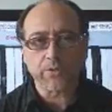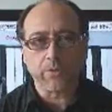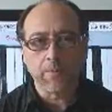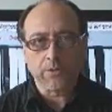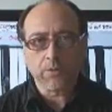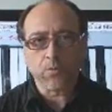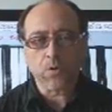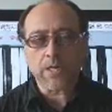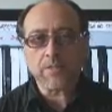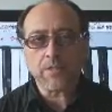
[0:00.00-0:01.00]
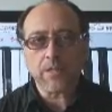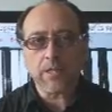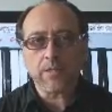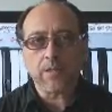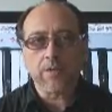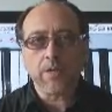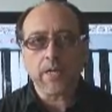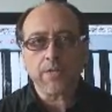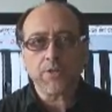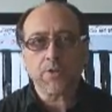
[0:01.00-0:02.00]
to resonate
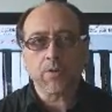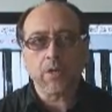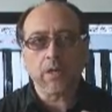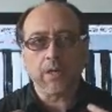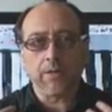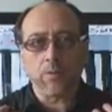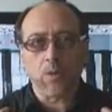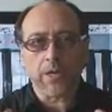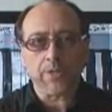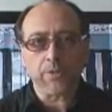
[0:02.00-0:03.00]
naturally in a way.